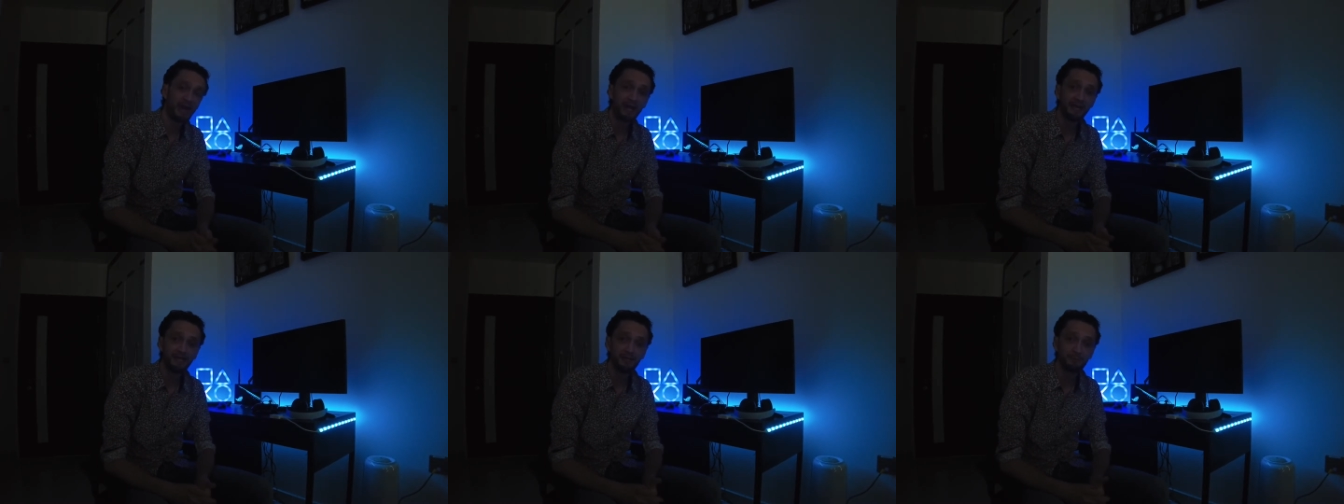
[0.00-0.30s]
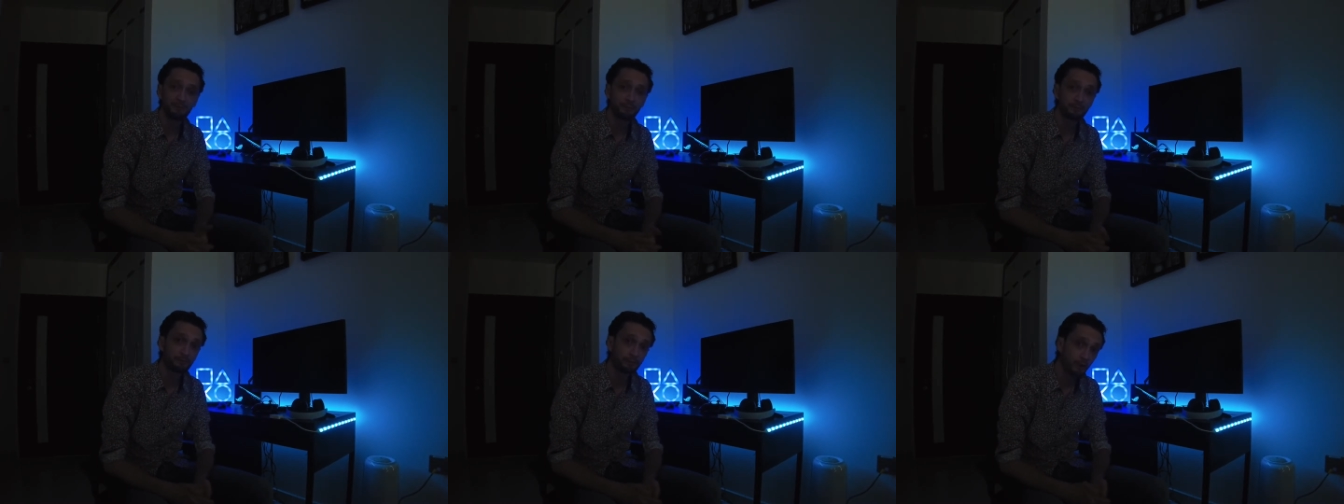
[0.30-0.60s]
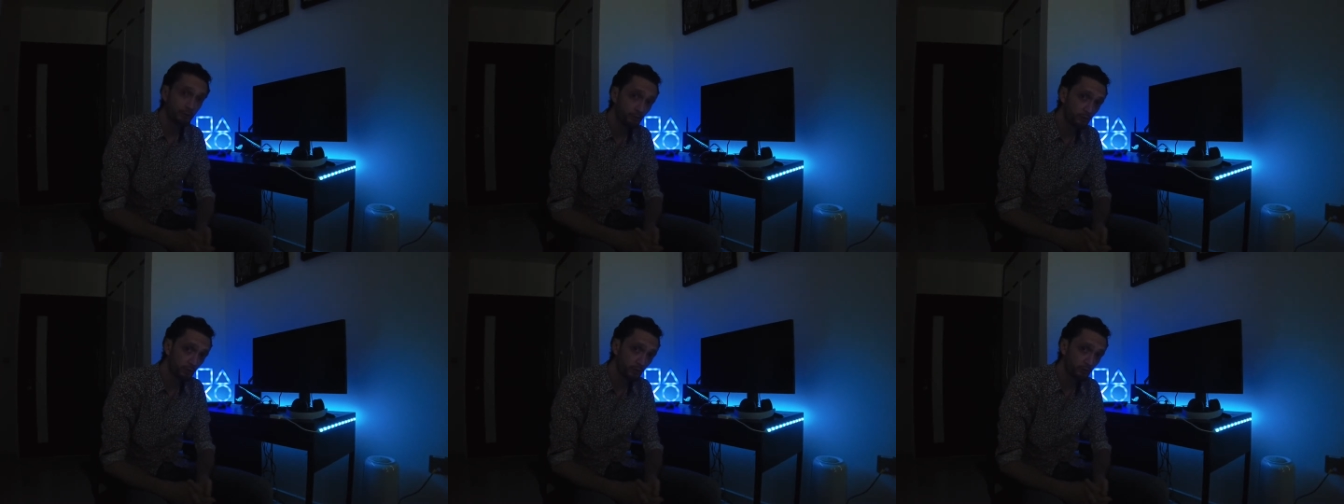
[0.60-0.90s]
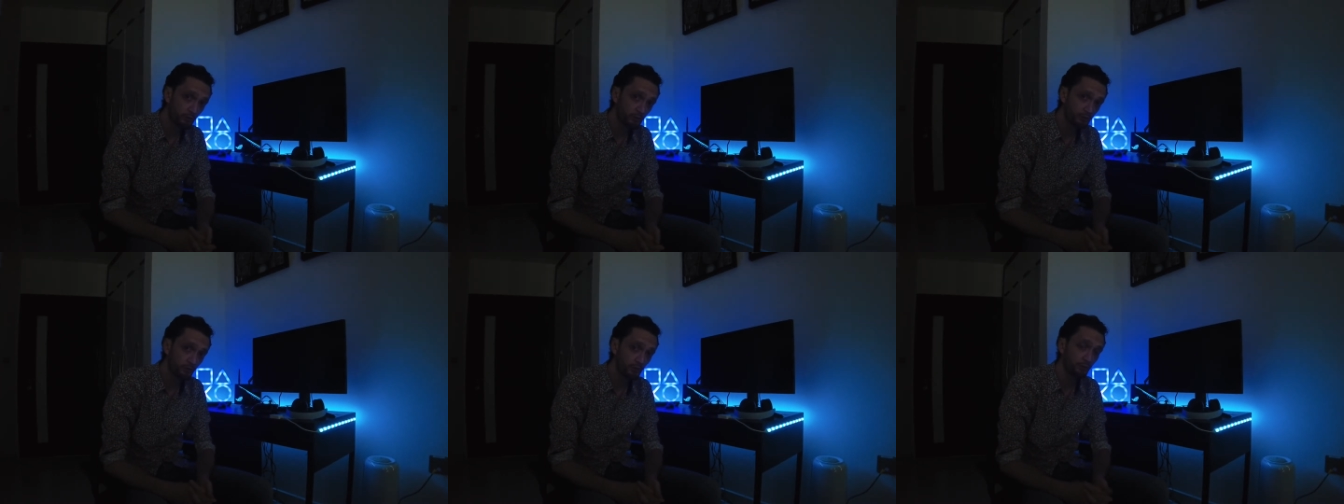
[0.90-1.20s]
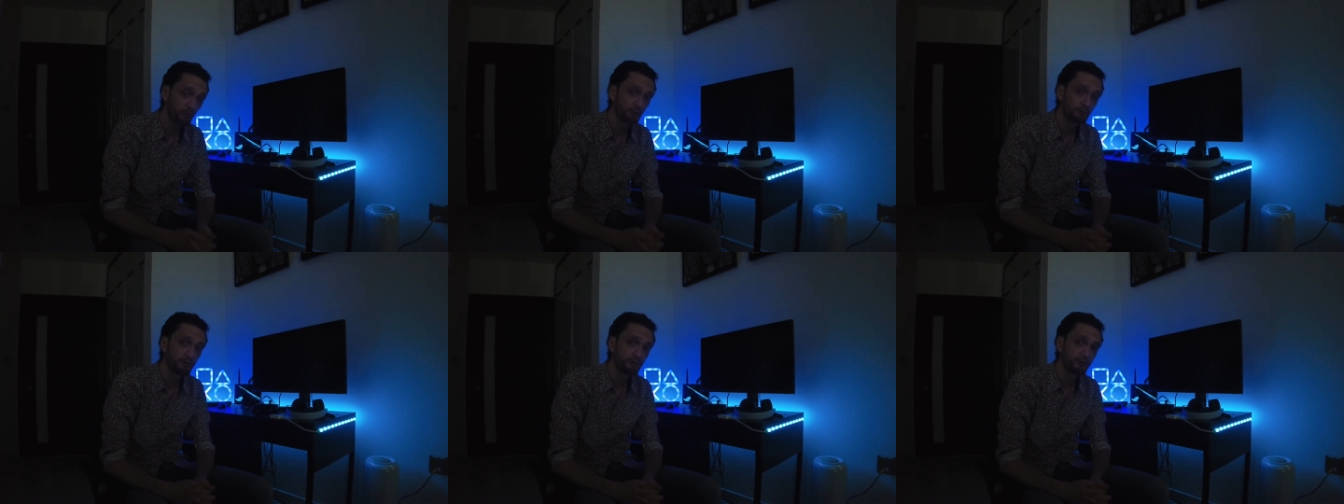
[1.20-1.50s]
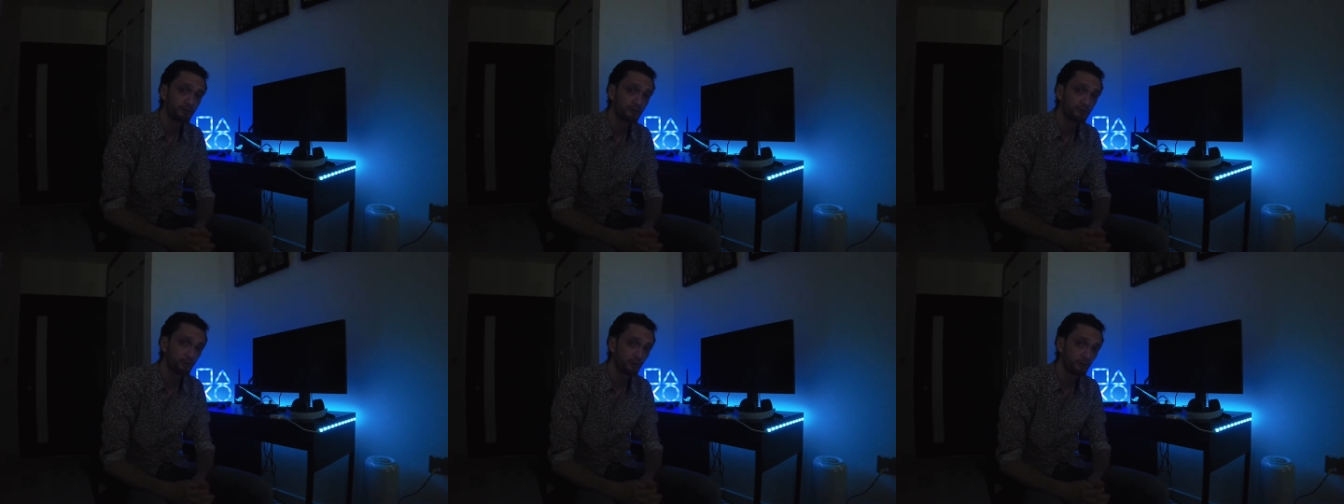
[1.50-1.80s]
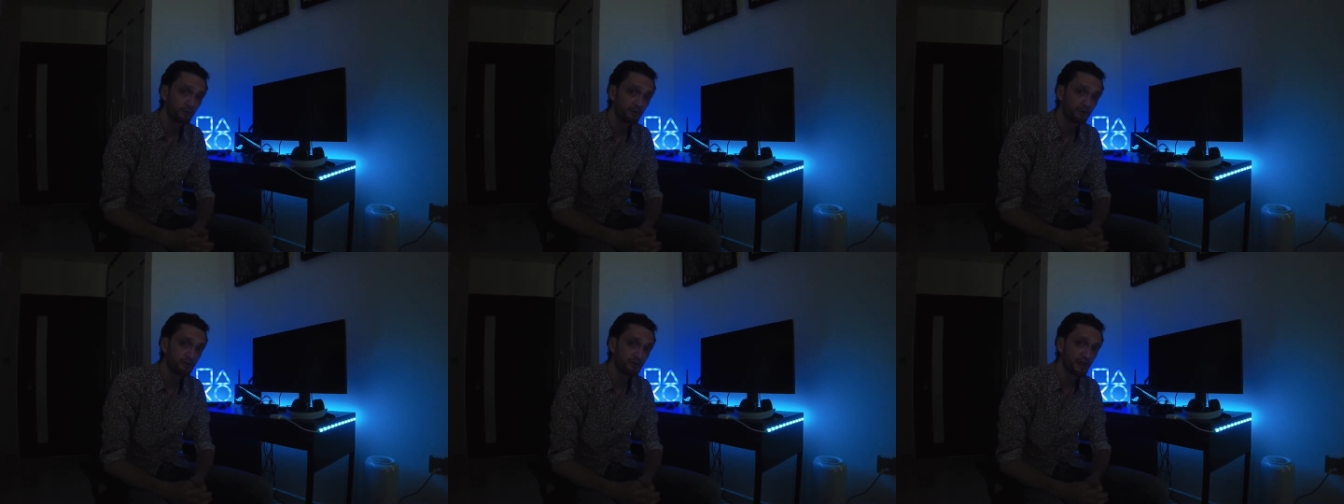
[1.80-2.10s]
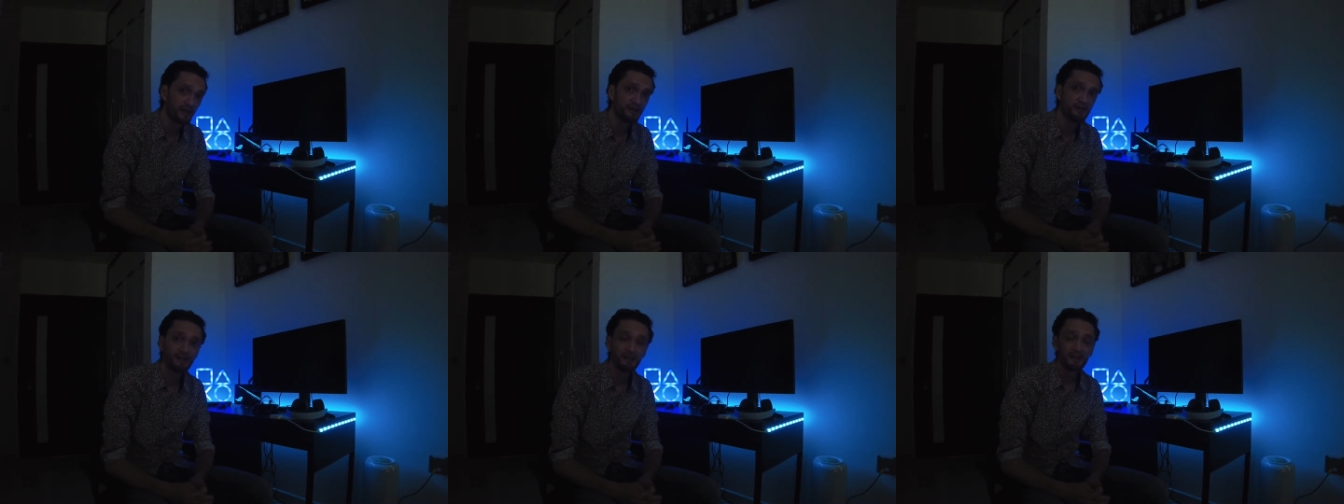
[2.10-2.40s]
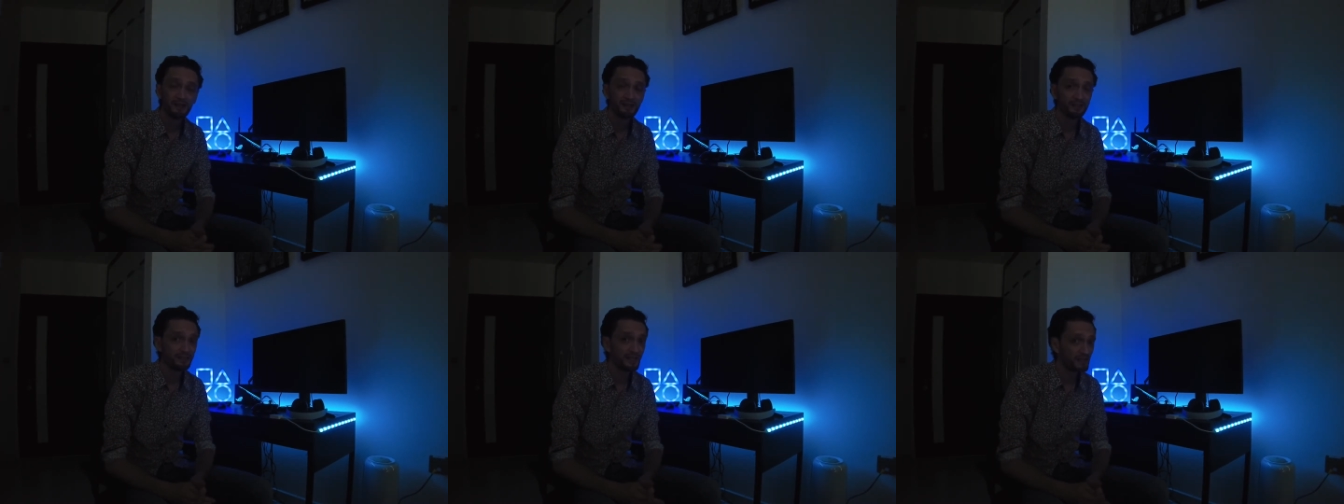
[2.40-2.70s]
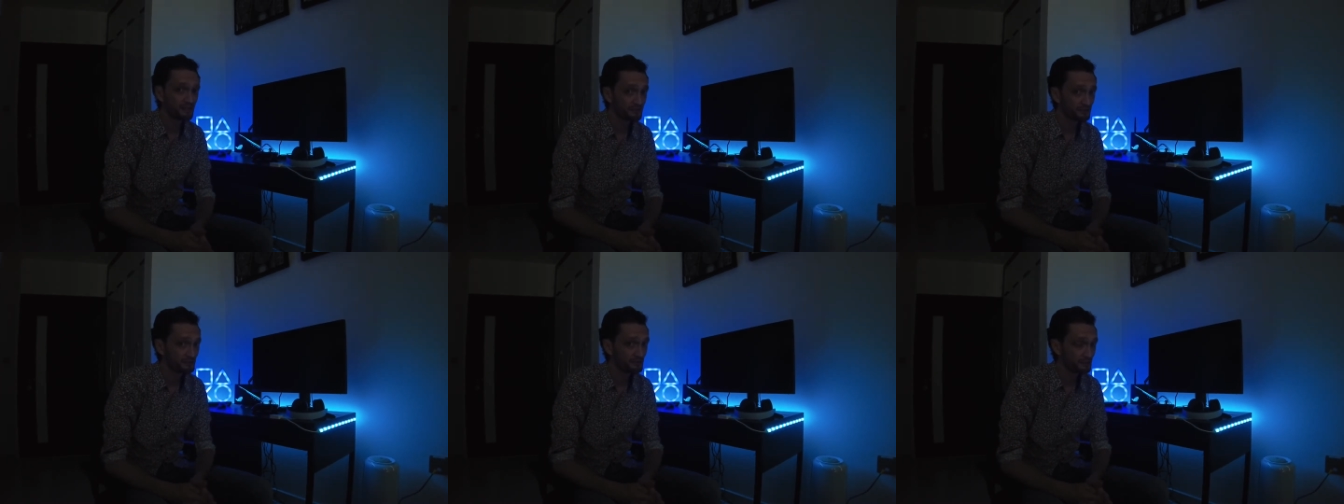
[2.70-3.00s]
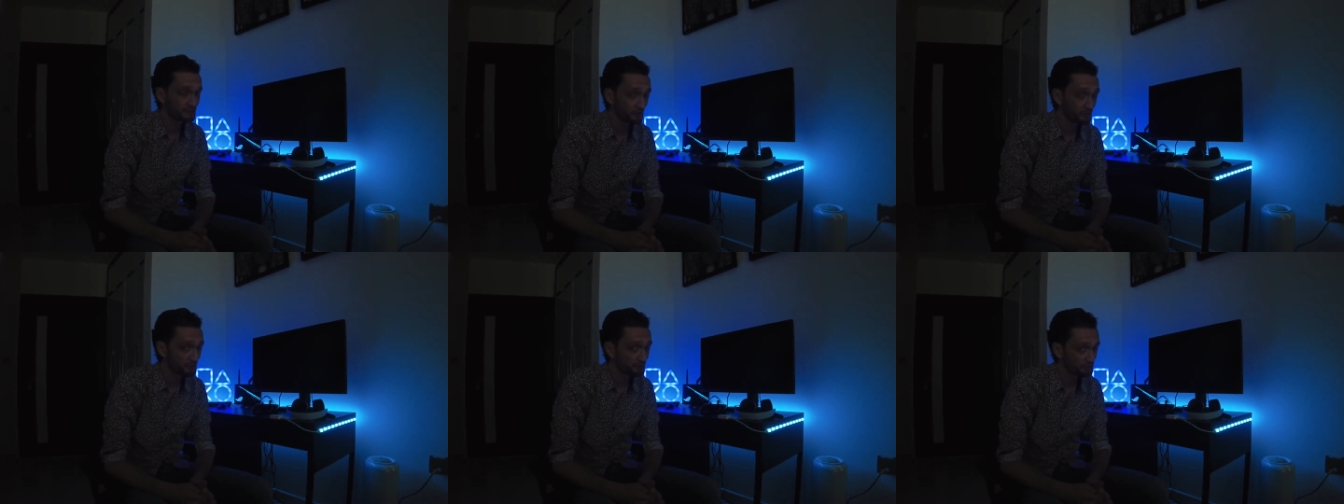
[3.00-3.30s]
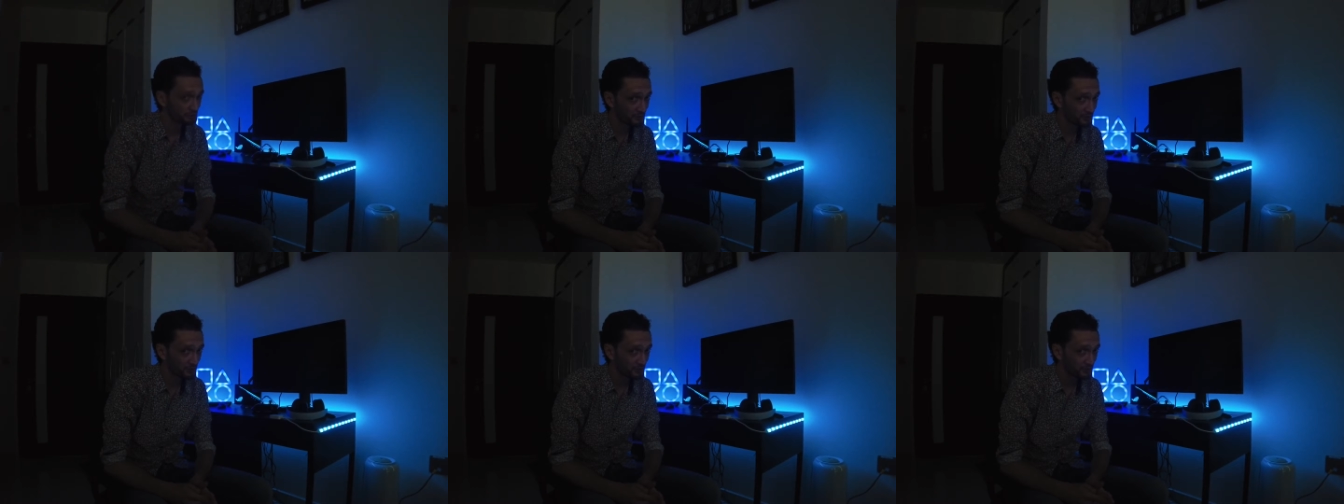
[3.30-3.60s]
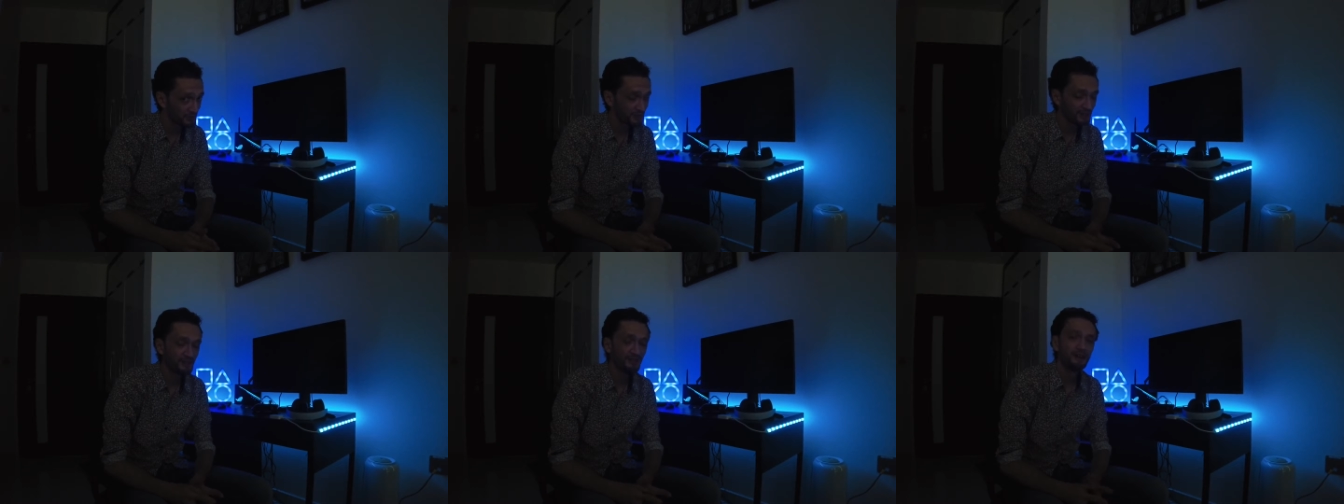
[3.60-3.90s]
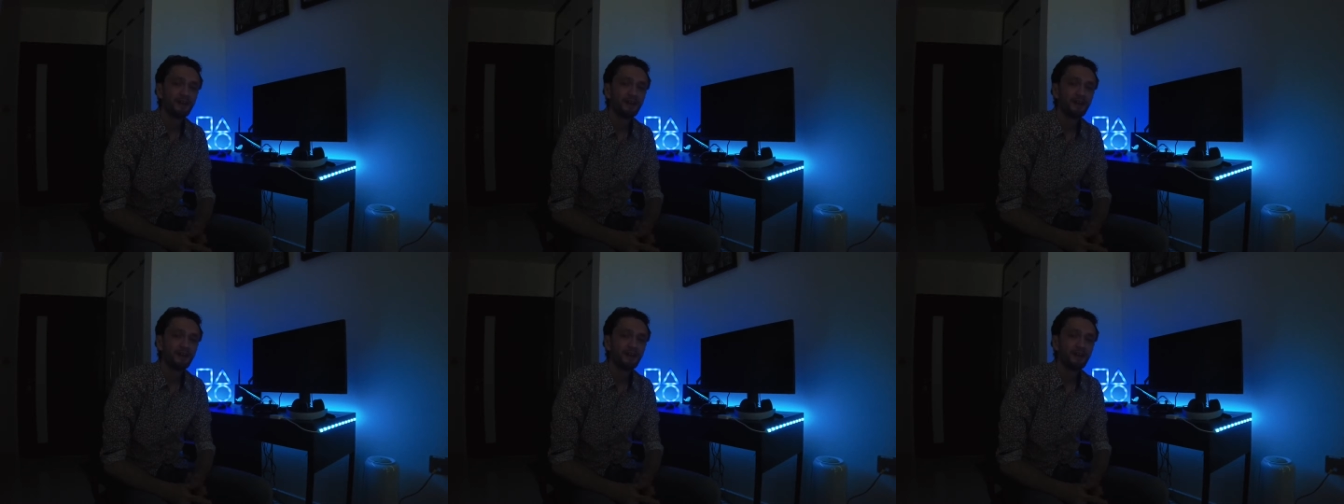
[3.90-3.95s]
any Pro controller with the Cronus Zen. Yes, it does work.